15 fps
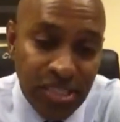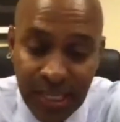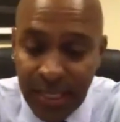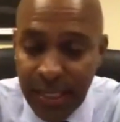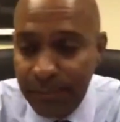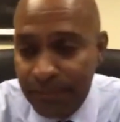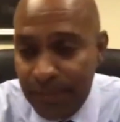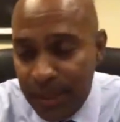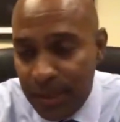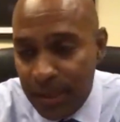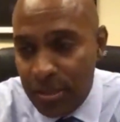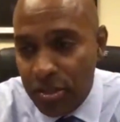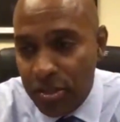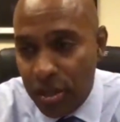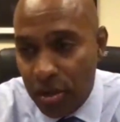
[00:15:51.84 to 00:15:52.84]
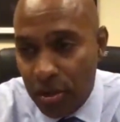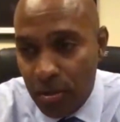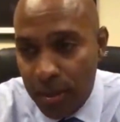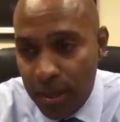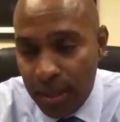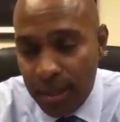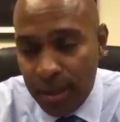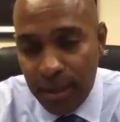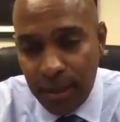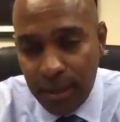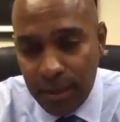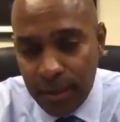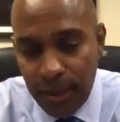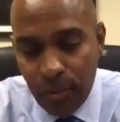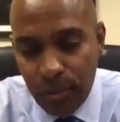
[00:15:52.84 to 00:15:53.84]
so it, it would
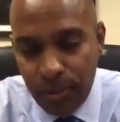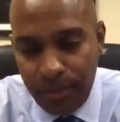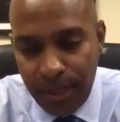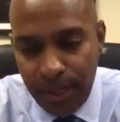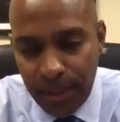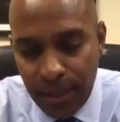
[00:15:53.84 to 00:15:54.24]
be um,